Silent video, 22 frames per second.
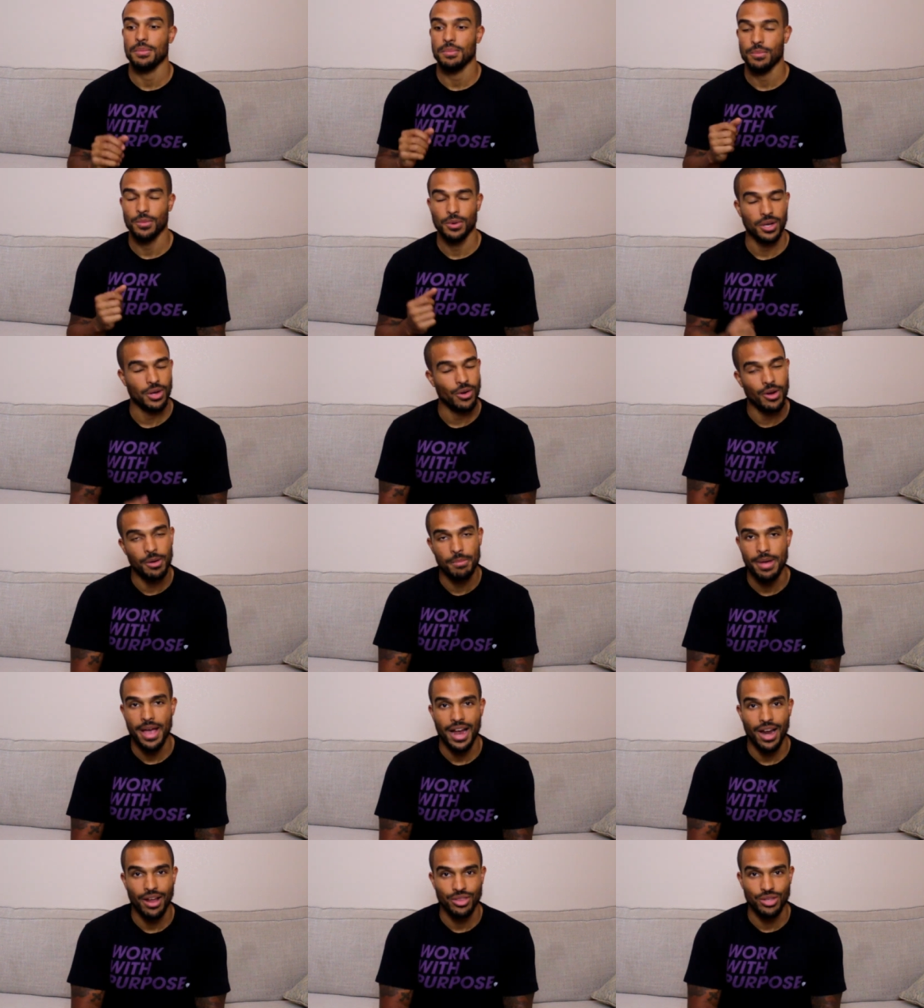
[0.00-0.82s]
We're going
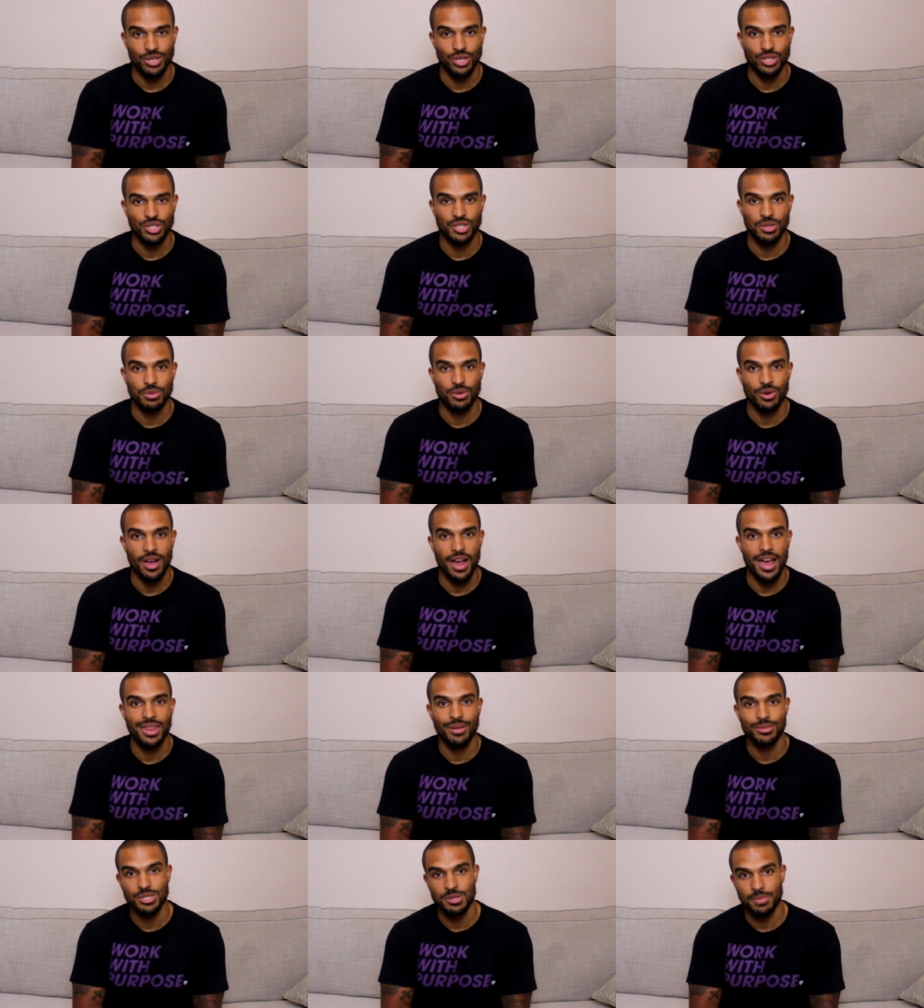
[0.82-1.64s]
back on the YouTube
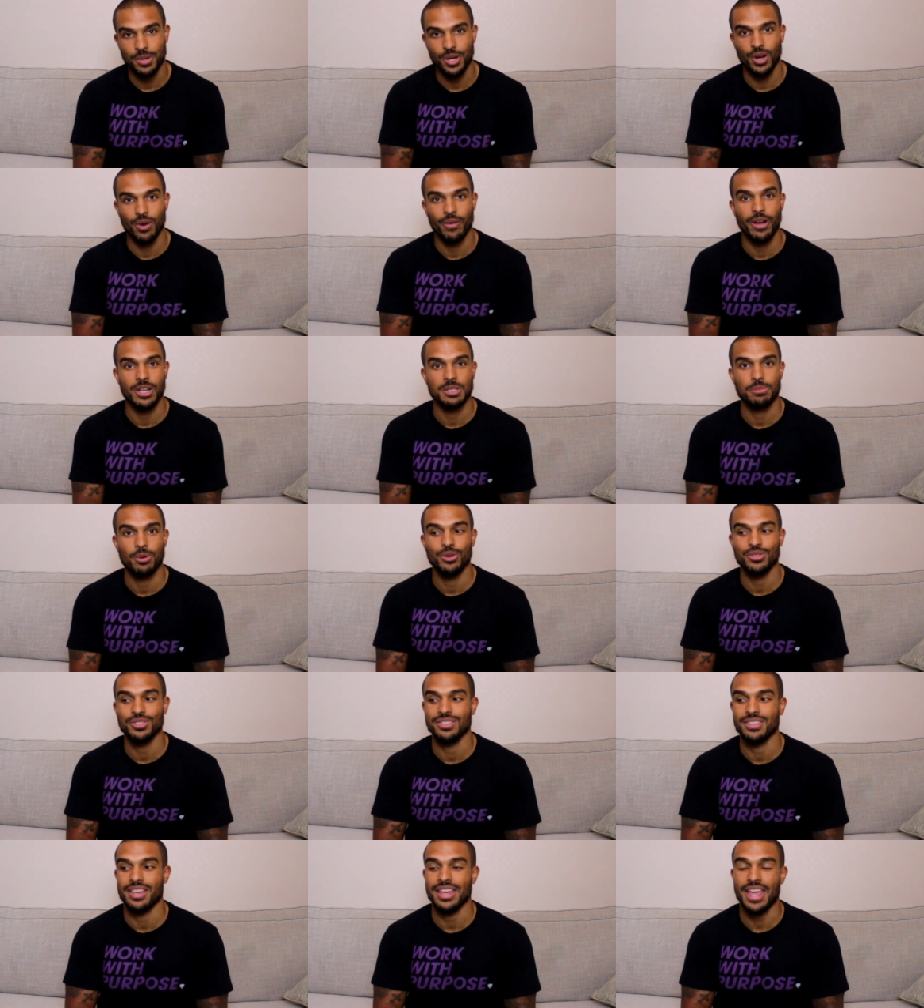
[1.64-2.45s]
grind. There was a period where I was
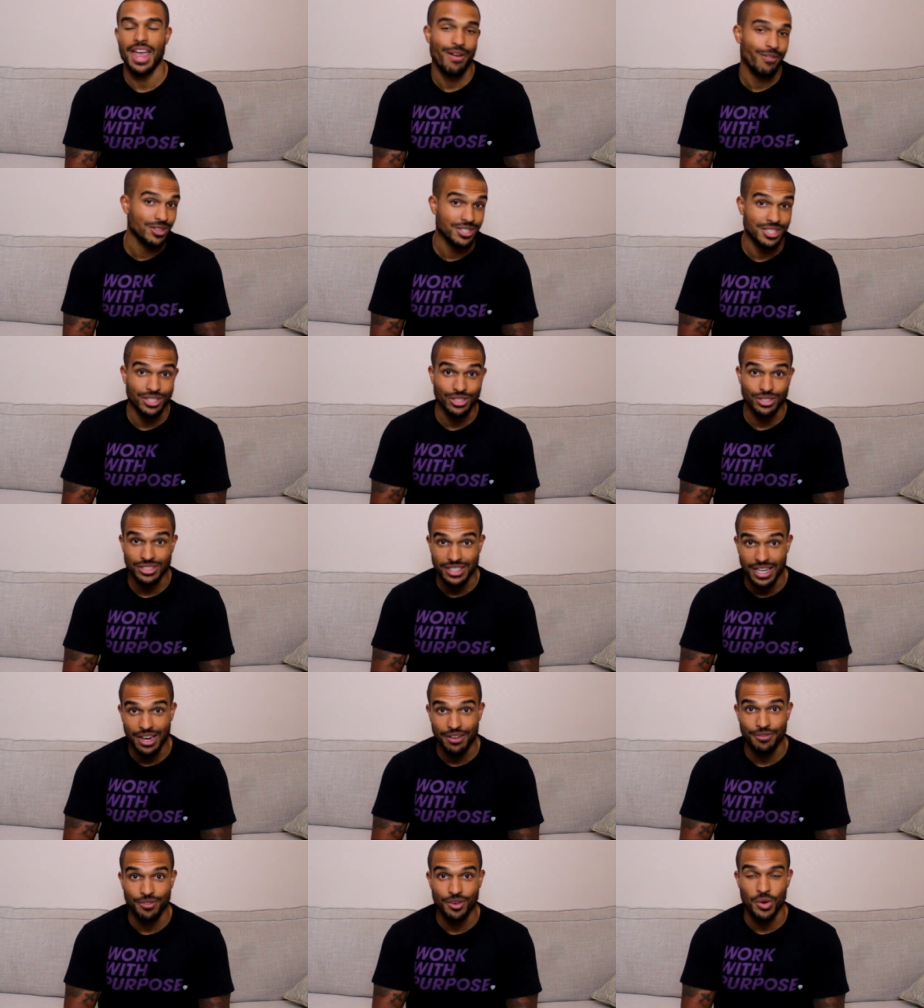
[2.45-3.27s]
posting like every single
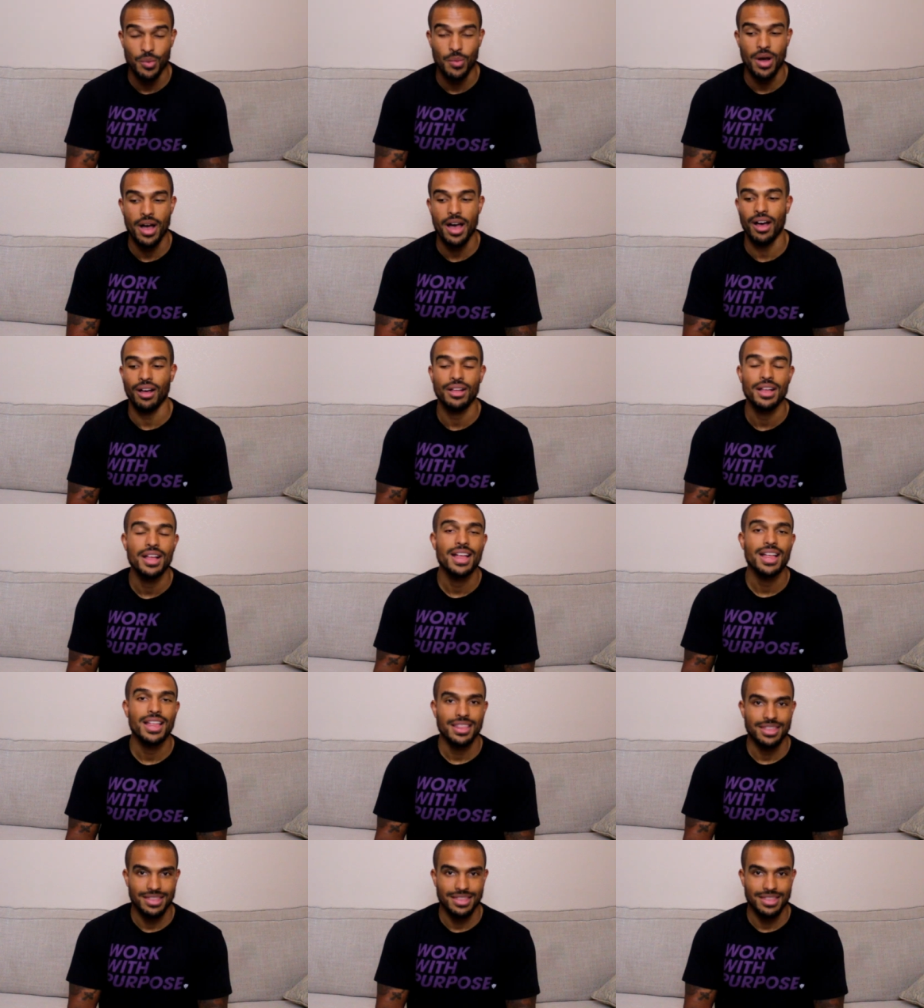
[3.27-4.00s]
day for a while.